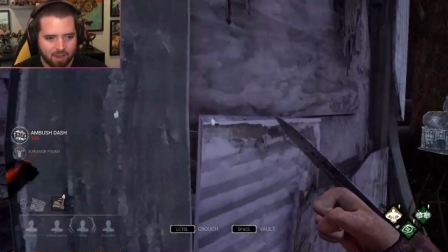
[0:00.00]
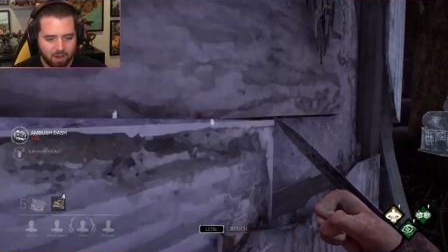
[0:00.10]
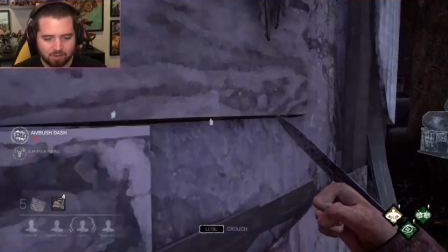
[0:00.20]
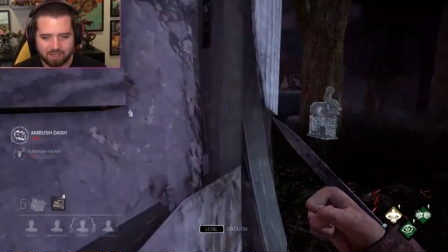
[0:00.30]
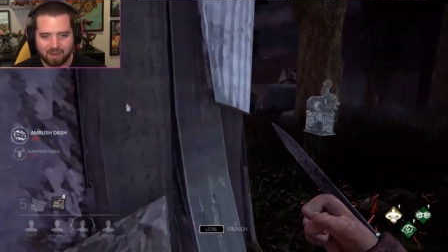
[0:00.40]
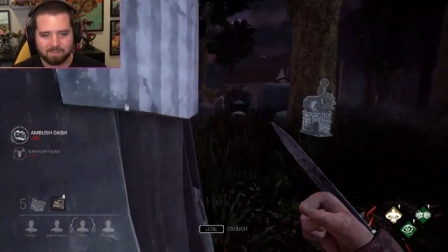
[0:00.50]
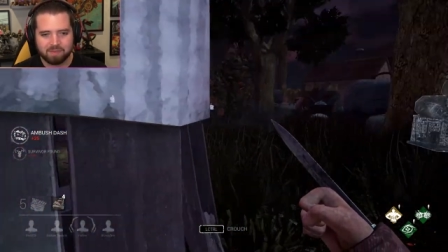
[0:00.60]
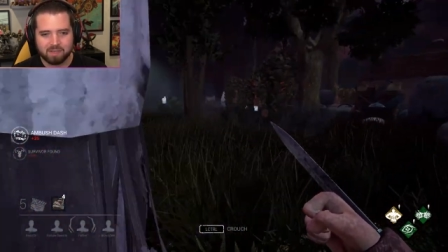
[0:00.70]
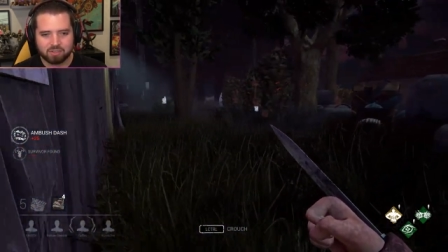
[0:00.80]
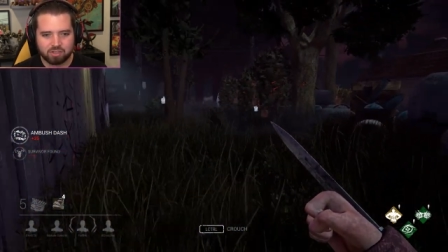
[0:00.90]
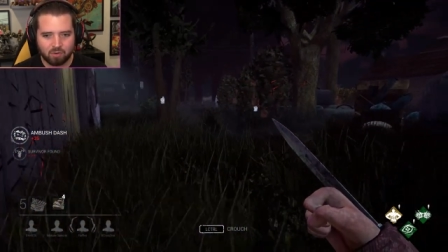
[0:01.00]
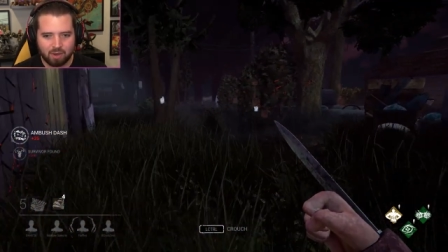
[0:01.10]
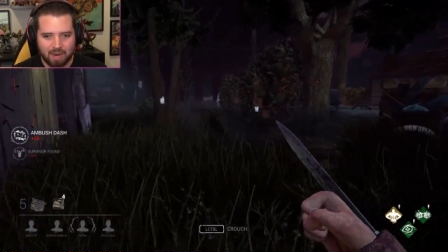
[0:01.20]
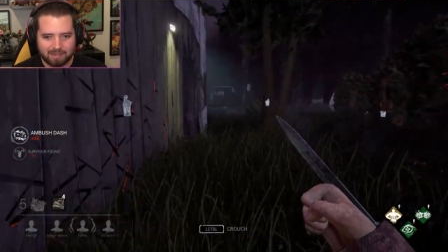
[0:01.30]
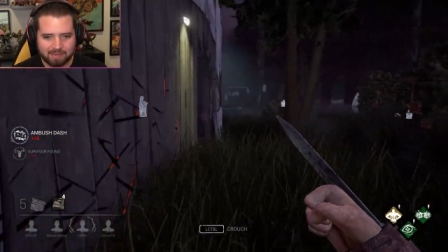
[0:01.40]
Okay,
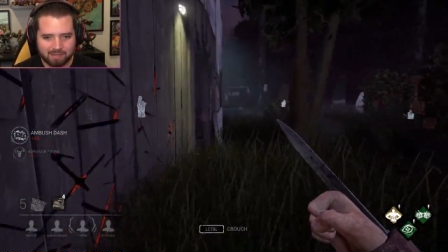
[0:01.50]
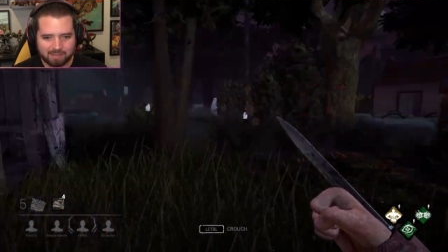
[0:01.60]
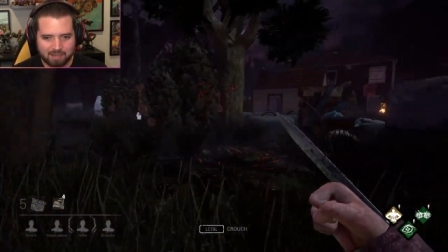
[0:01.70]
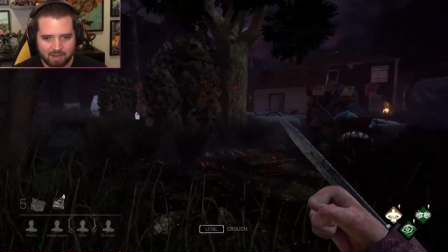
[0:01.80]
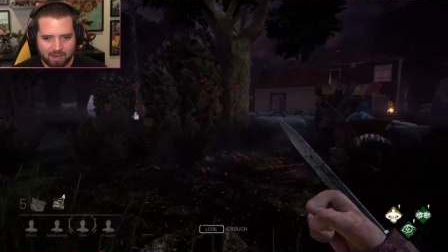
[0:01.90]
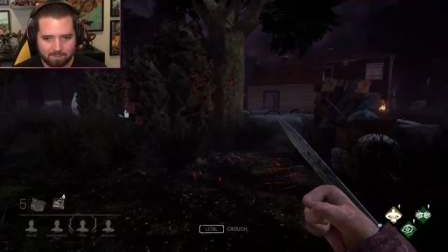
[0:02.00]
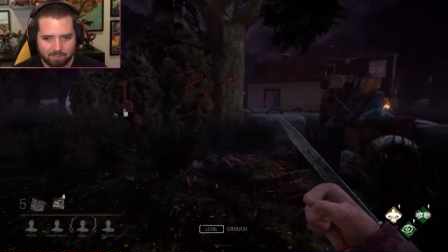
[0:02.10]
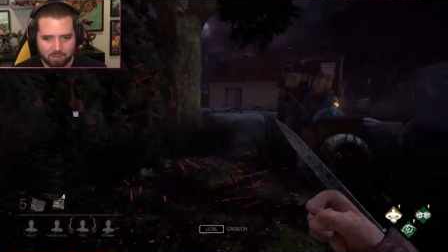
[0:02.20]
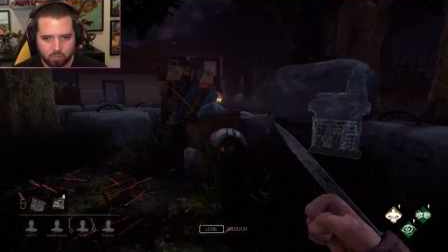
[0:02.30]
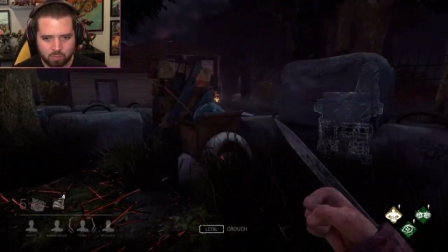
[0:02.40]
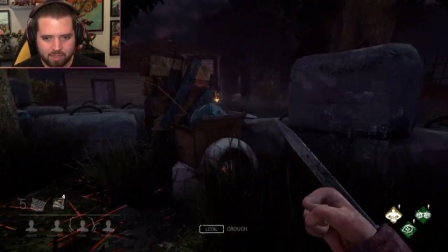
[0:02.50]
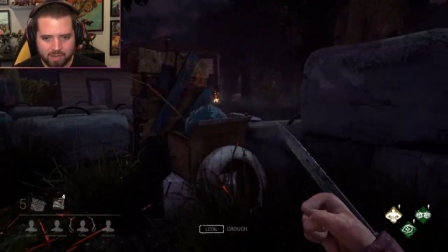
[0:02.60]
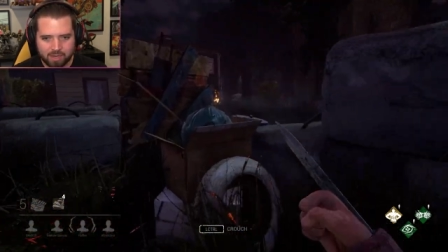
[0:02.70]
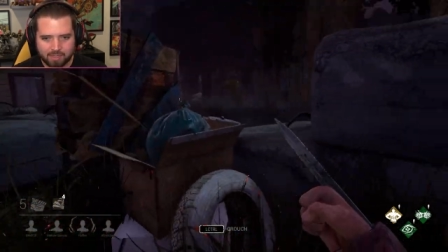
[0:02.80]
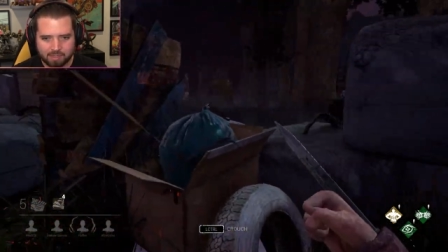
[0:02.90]
so at that time, we
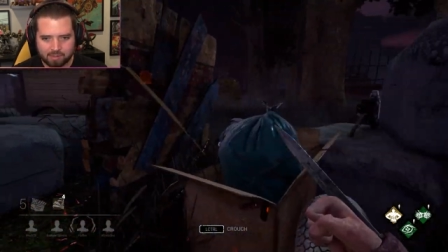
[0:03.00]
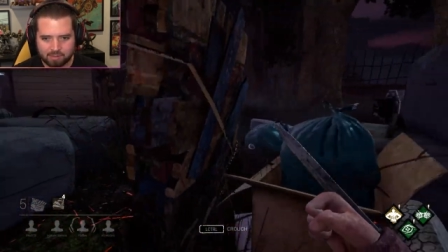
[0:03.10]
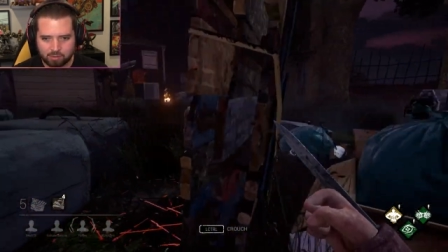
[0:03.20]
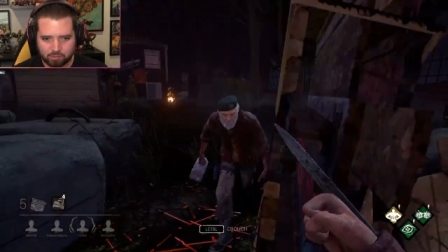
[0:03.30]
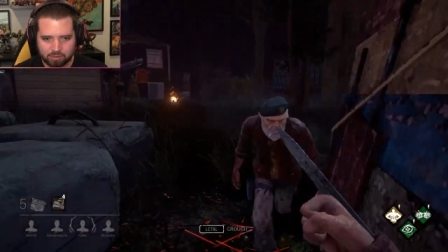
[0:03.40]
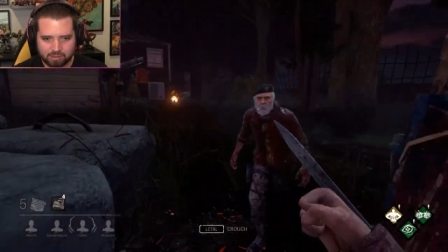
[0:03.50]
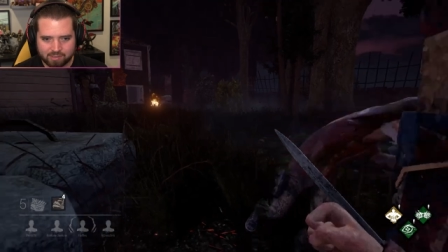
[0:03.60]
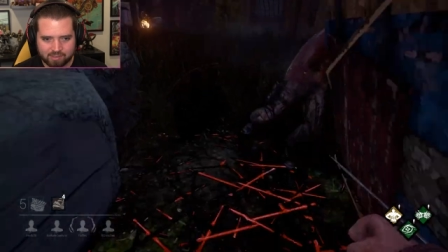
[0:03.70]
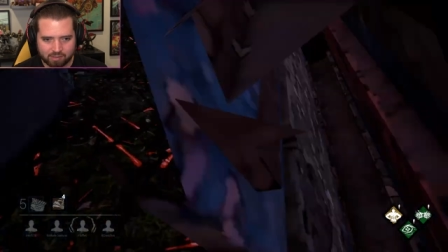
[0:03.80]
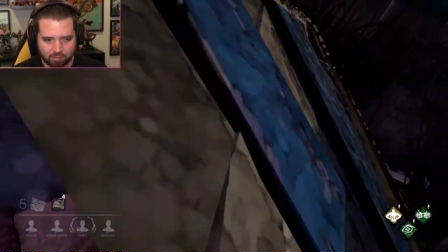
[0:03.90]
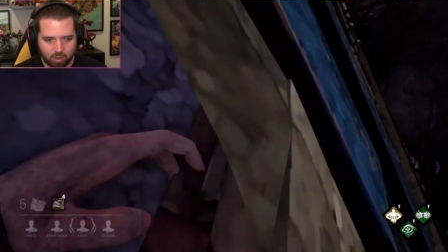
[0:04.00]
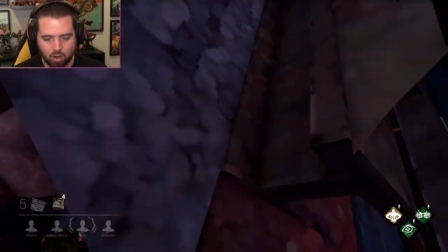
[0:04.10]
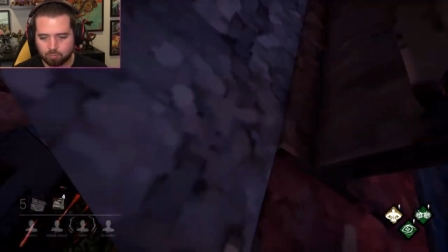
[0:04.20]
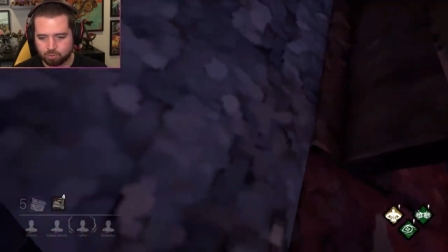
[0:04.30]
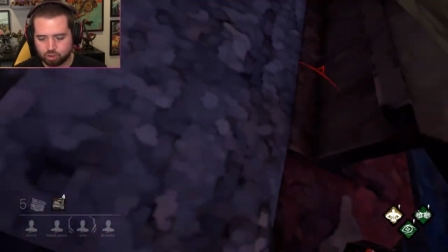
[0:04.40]
had literally zero...
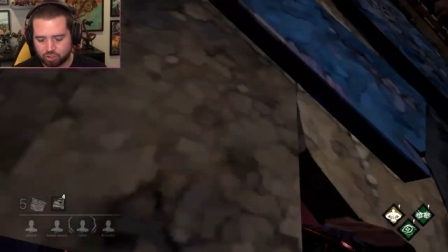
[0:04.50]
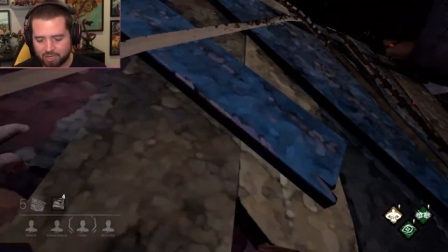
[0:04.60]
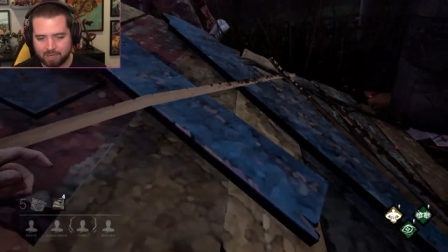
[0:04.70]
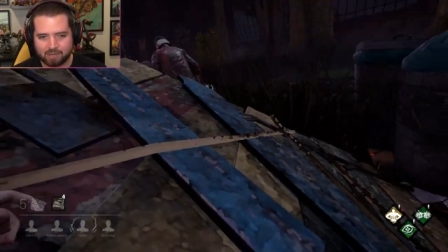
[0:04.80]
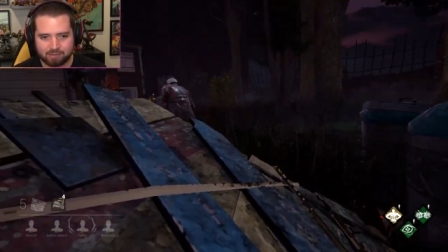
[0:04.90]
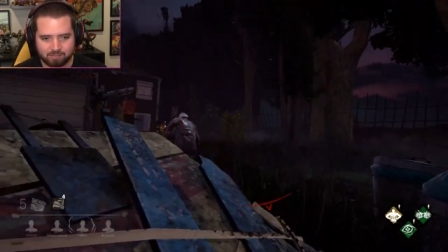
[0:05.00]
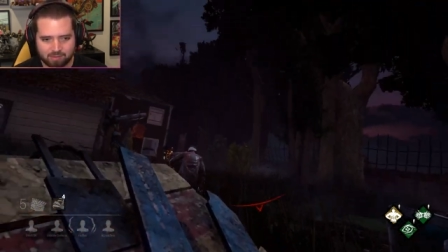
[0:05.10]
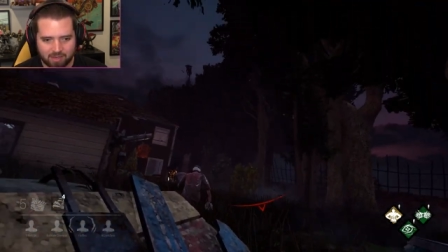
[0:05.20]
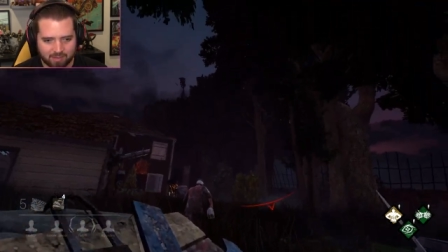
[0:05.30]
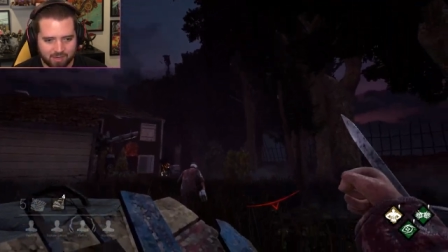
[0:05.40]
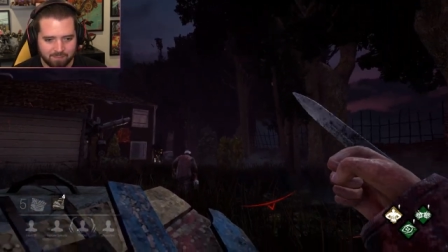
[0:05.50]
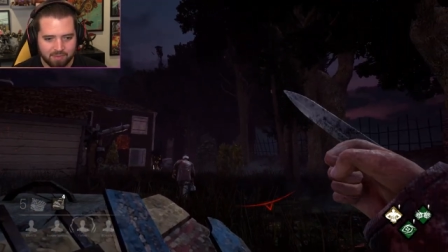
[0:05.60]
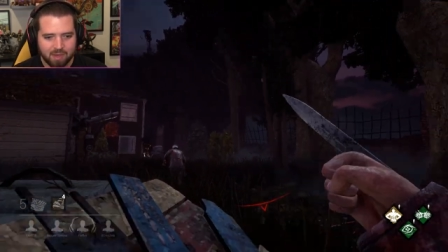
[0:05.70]
Oh, shit, I got hit.